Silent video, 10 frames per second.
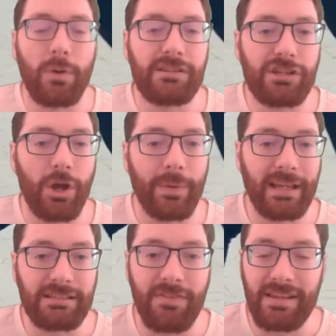what is going
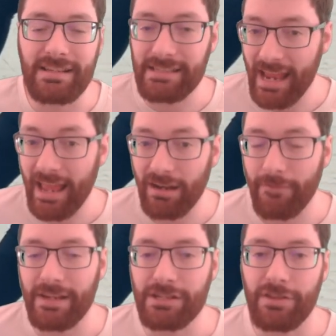into the intent
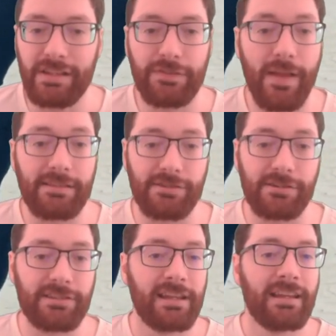of each of these
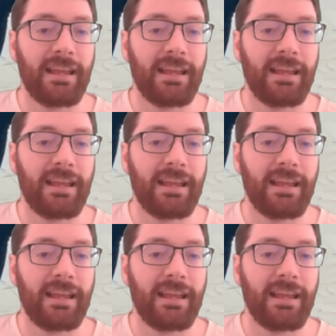fencers.